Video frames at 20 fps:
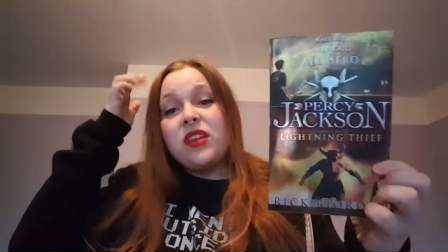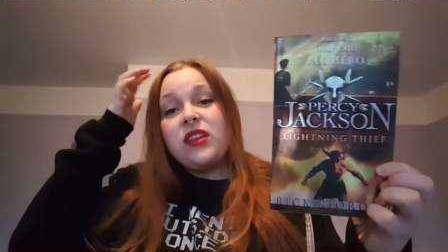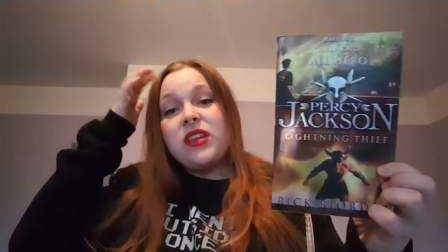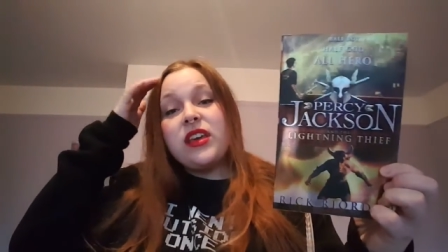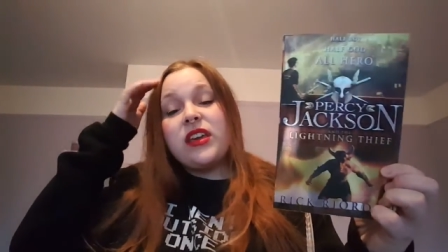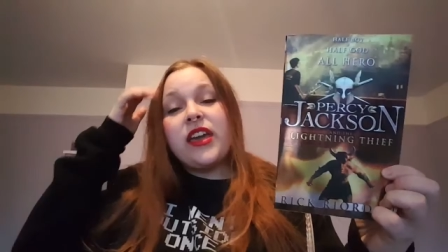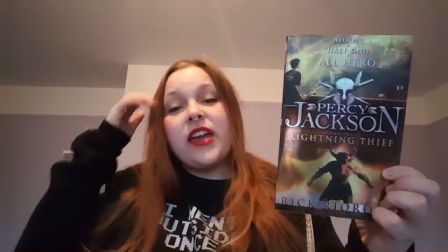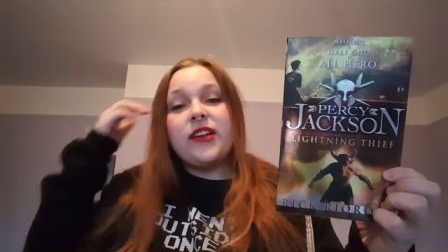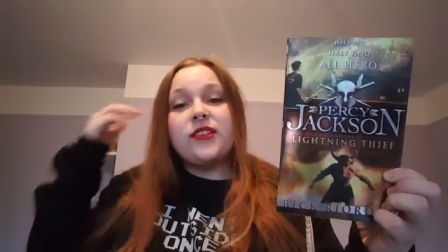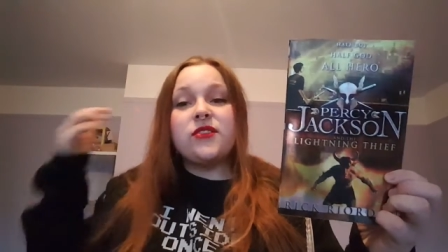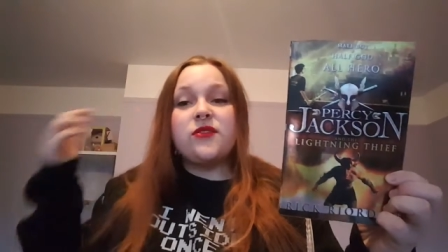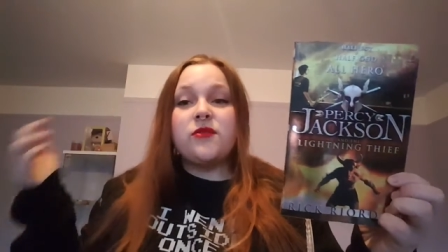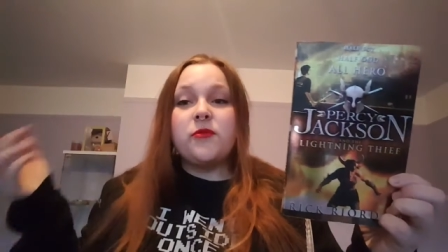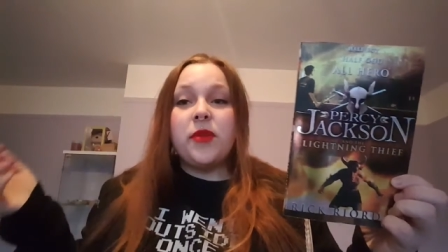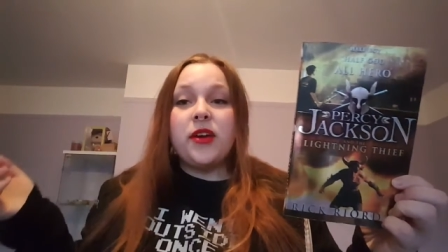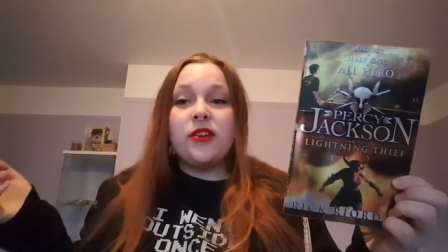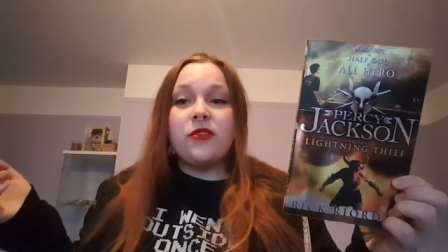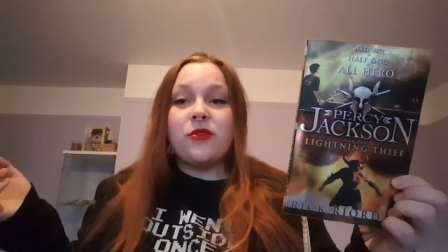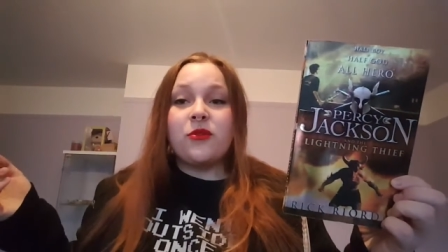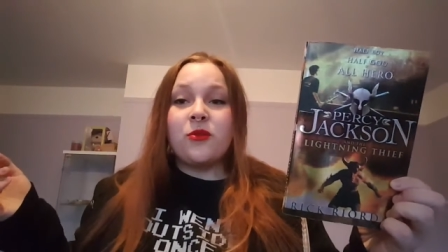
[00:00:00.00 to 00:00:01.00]
it counts for
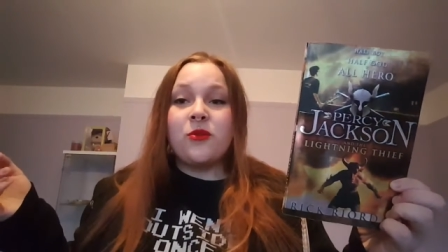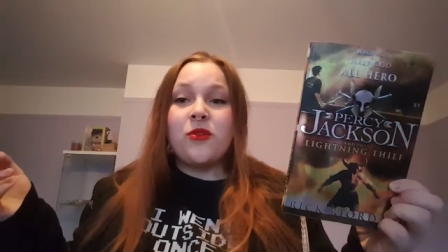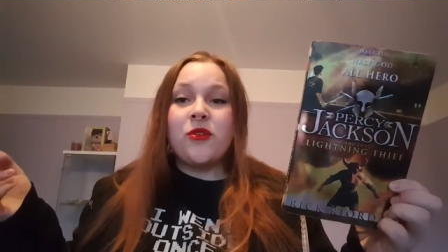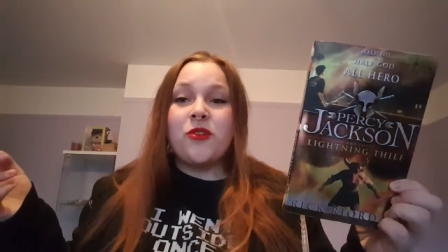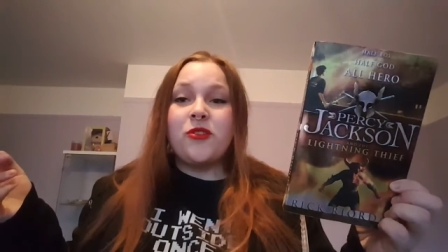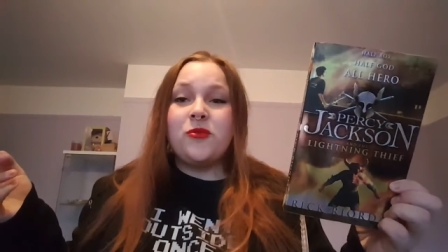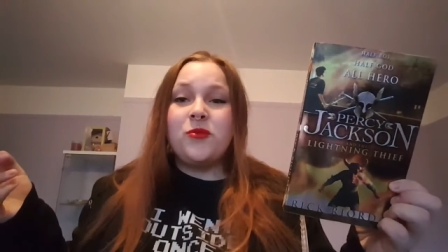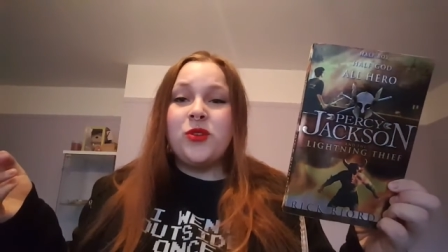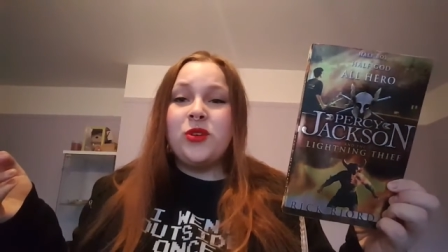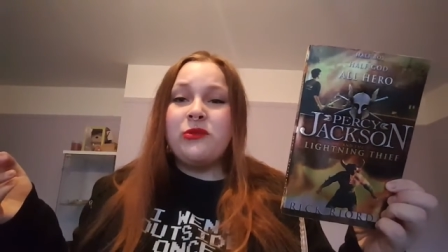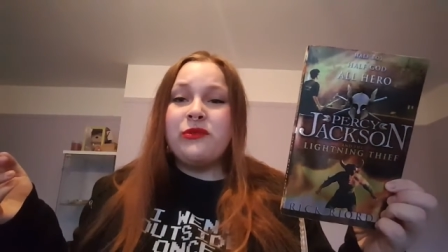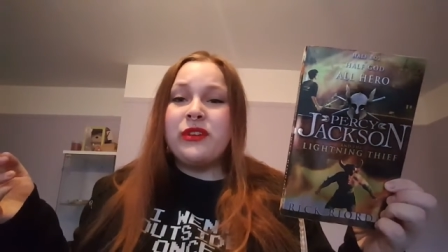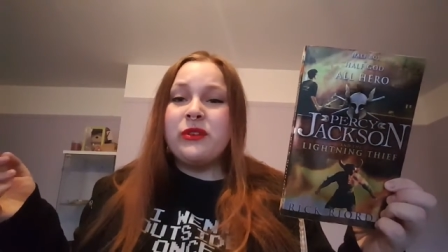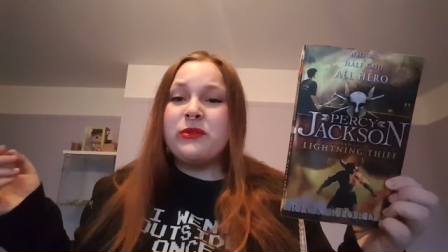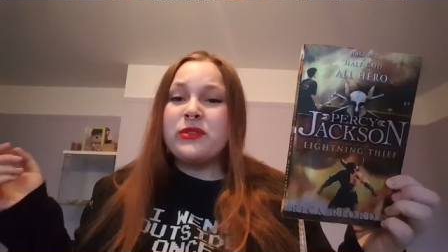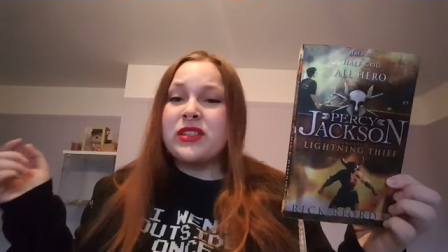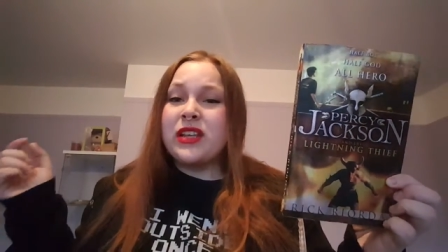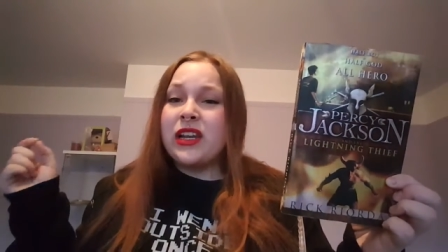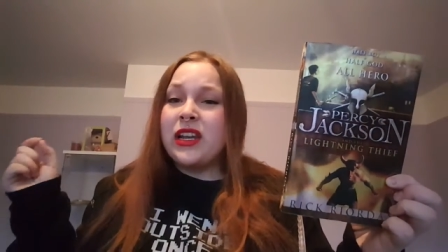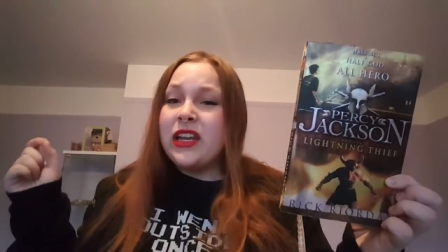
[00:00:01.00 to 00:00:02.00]
both, although the movie
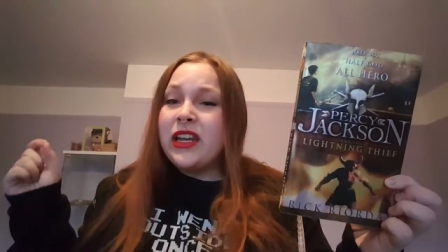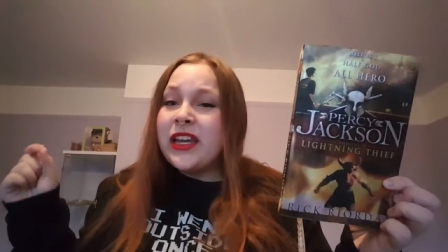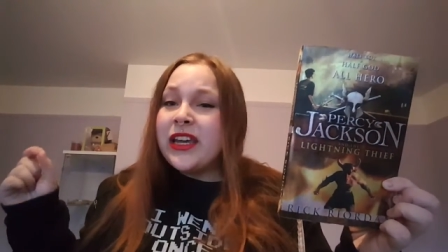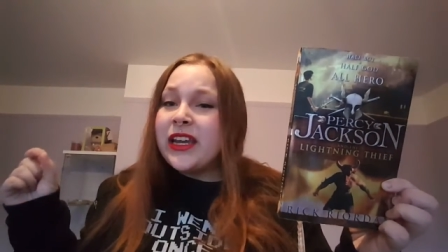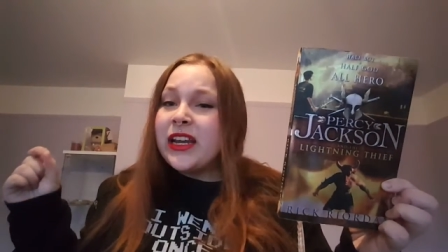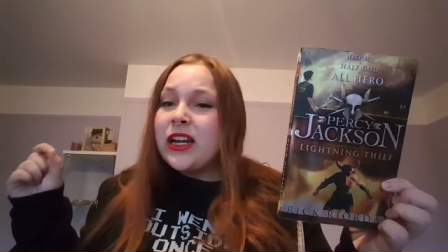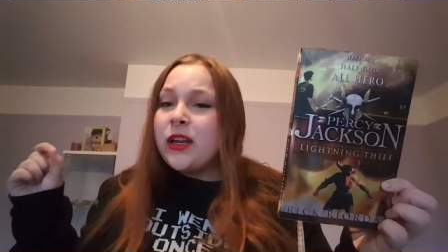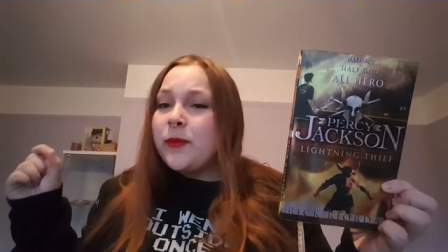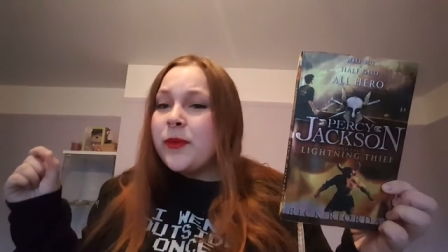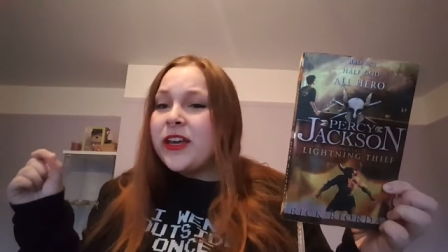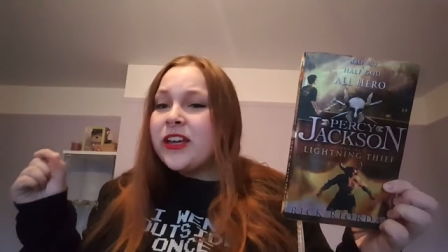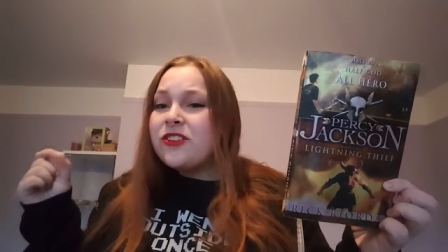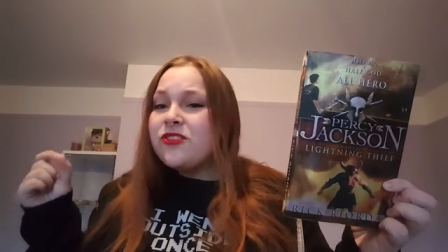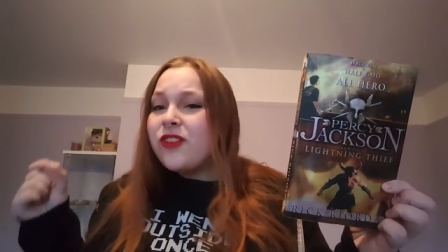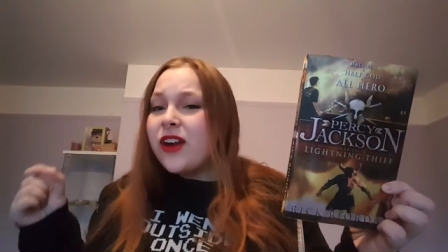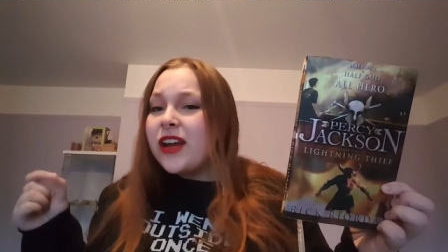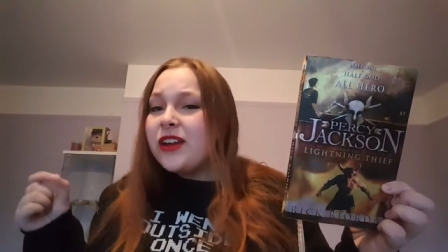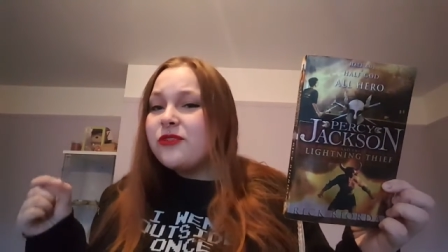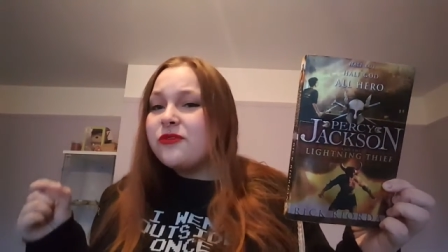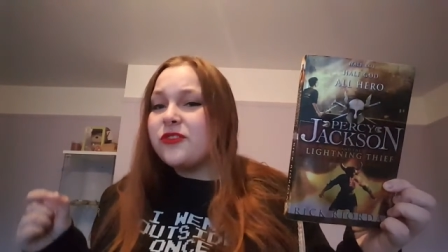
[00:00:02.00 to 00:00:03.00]
was a little bit
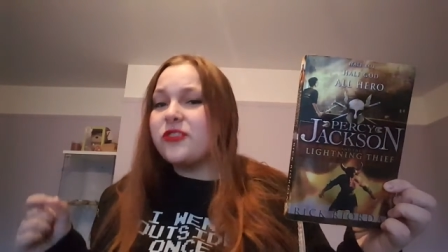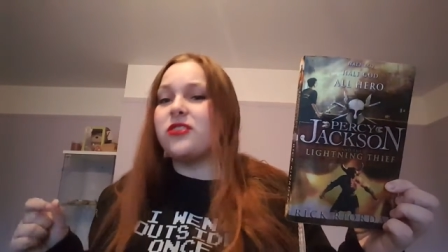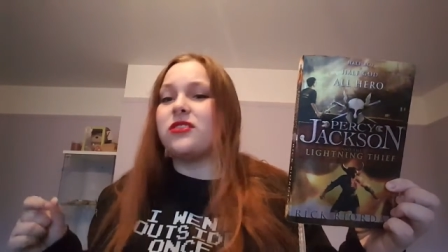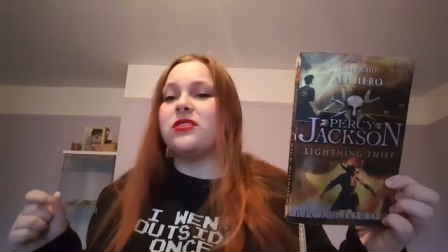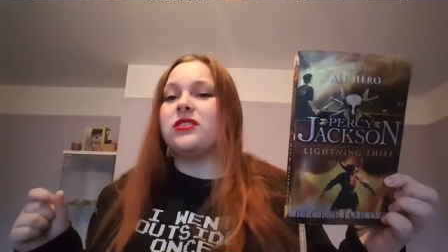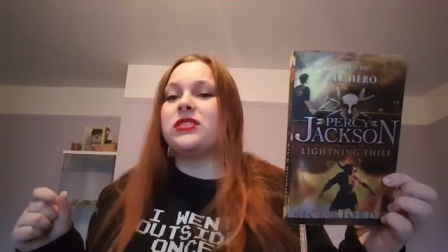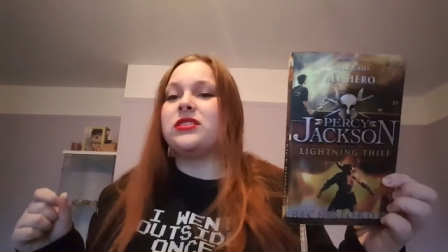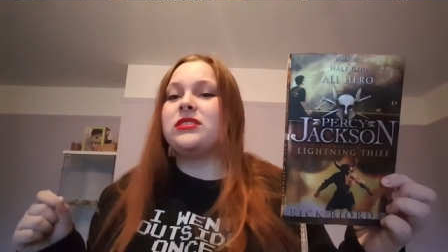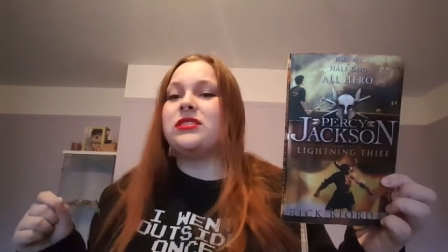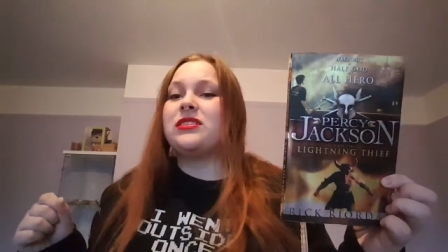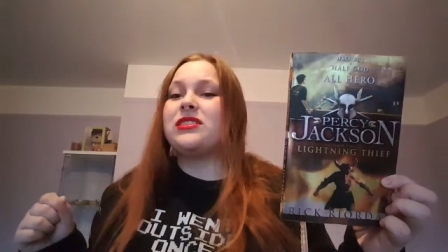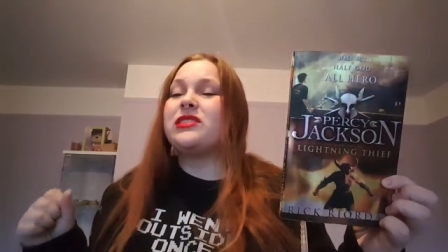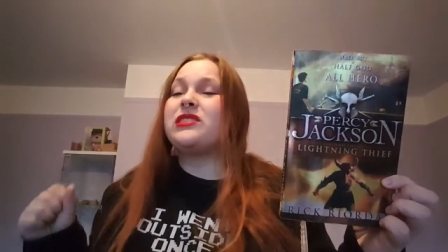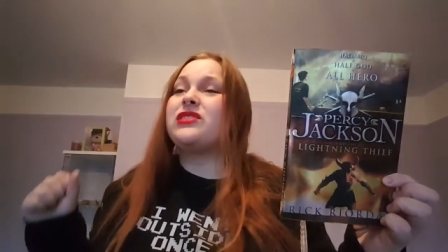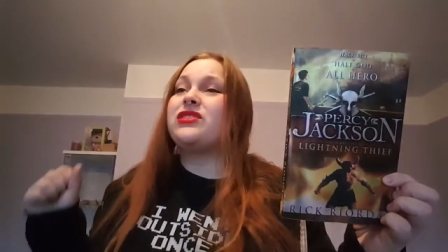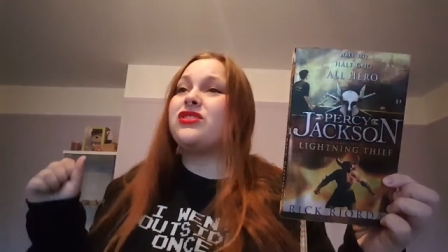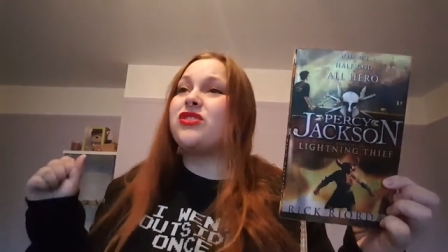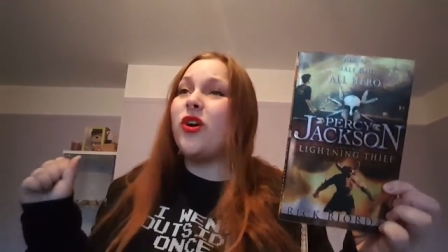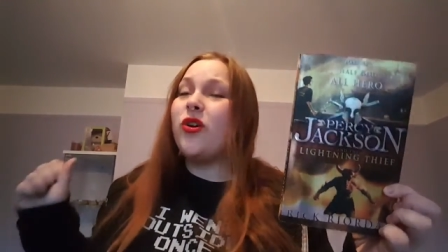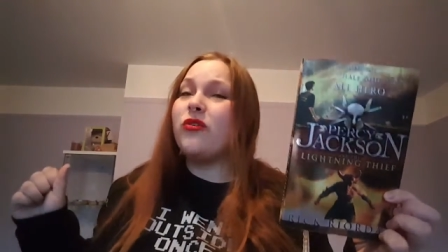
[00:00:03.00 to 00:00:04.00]
dreadful.
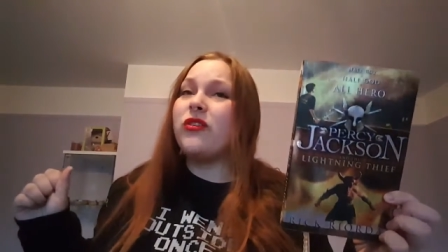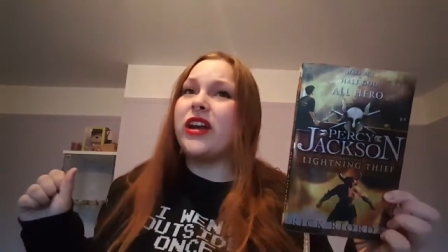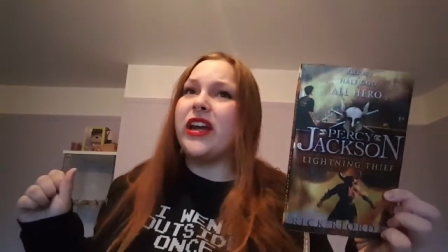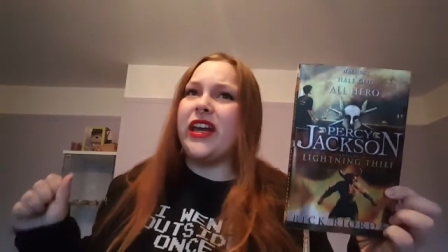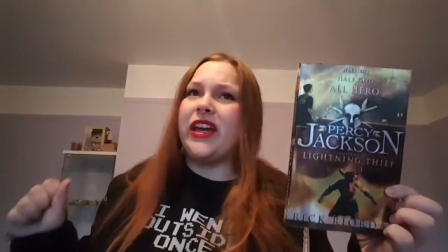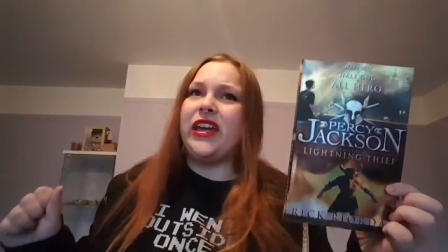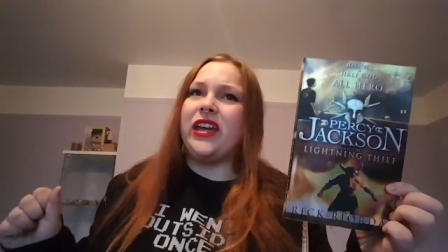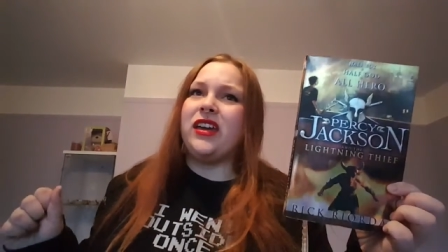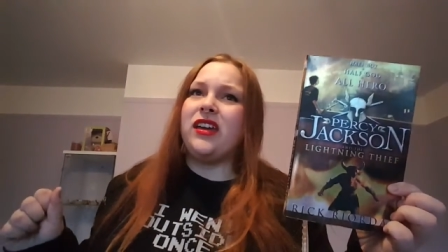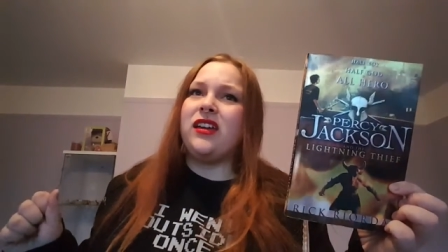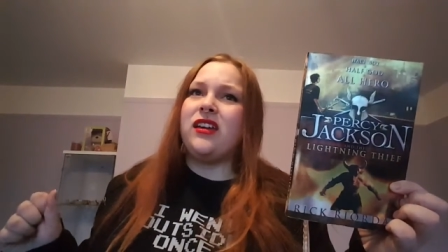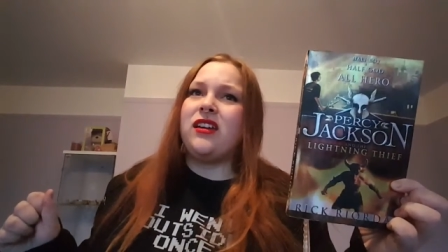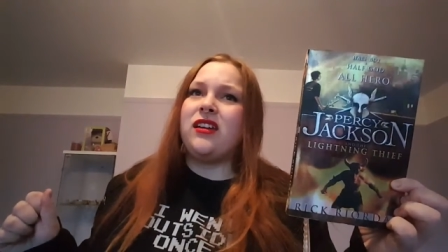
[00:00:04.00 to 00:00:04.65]
Sorry.